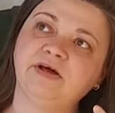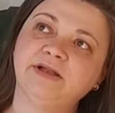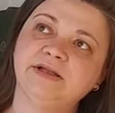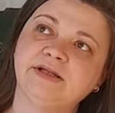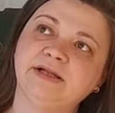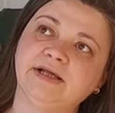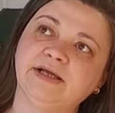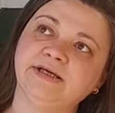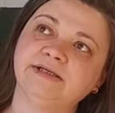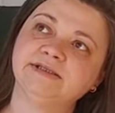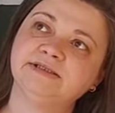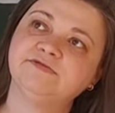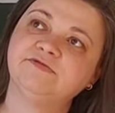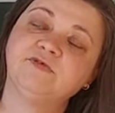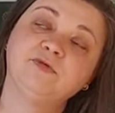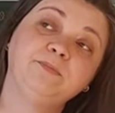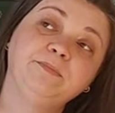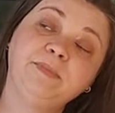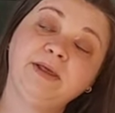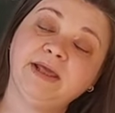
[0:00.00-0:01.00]
at least,
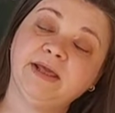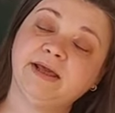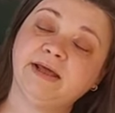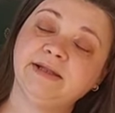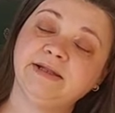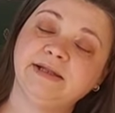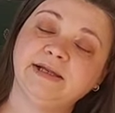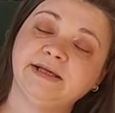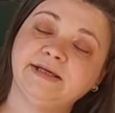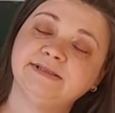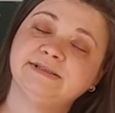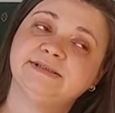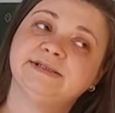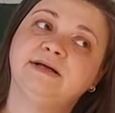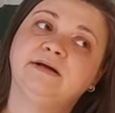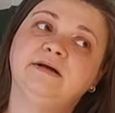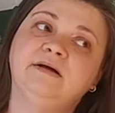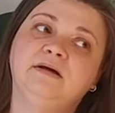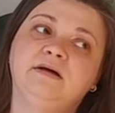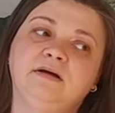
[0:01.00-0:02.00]
for me at least,
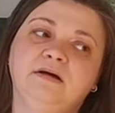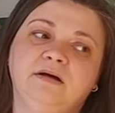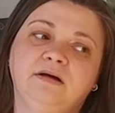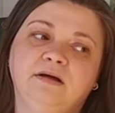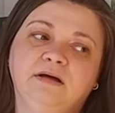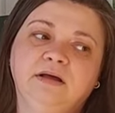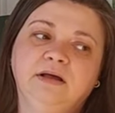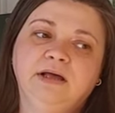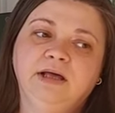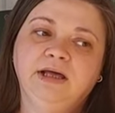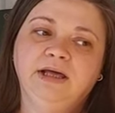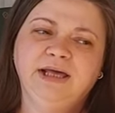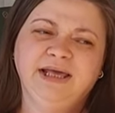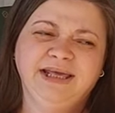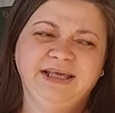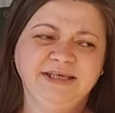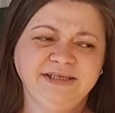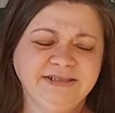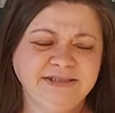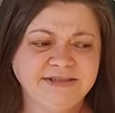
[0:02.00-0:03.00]

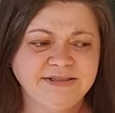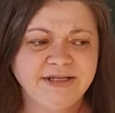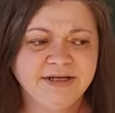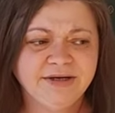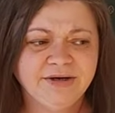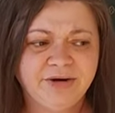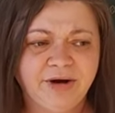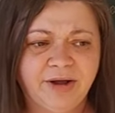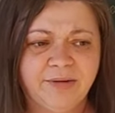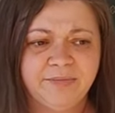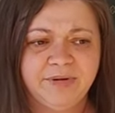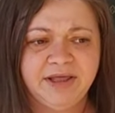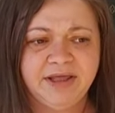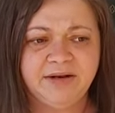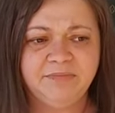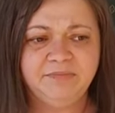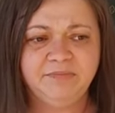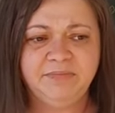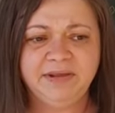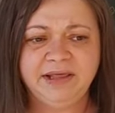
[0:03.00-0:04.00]
Instagram
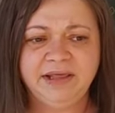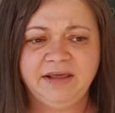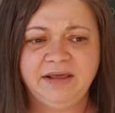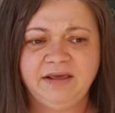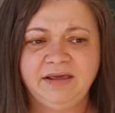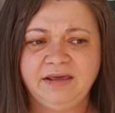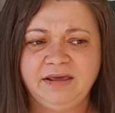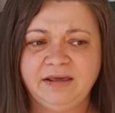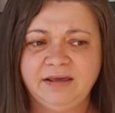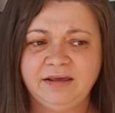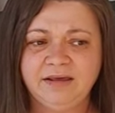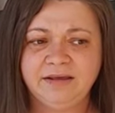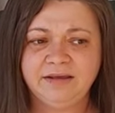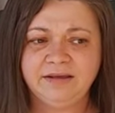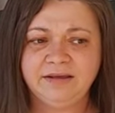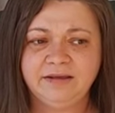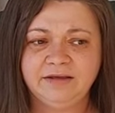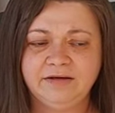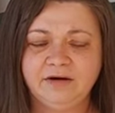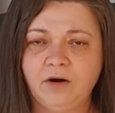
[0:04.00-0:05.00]
can be
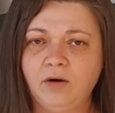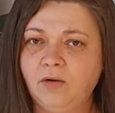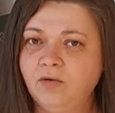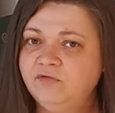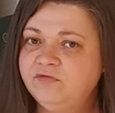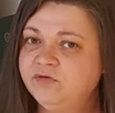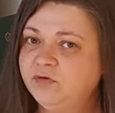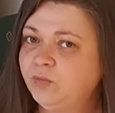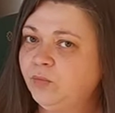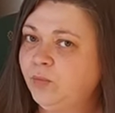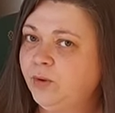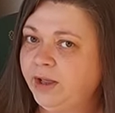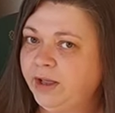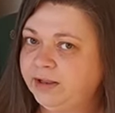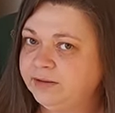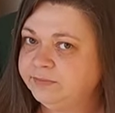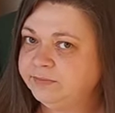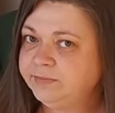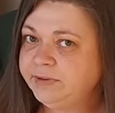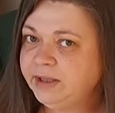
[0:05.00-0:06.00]

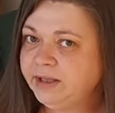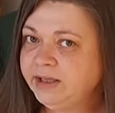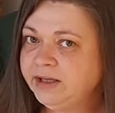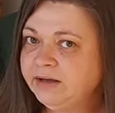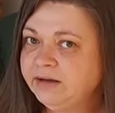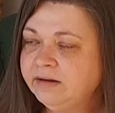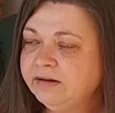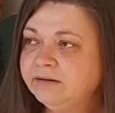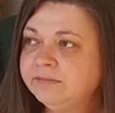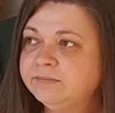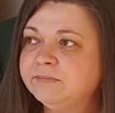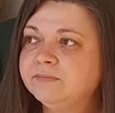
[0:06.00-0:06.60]
overwhelming.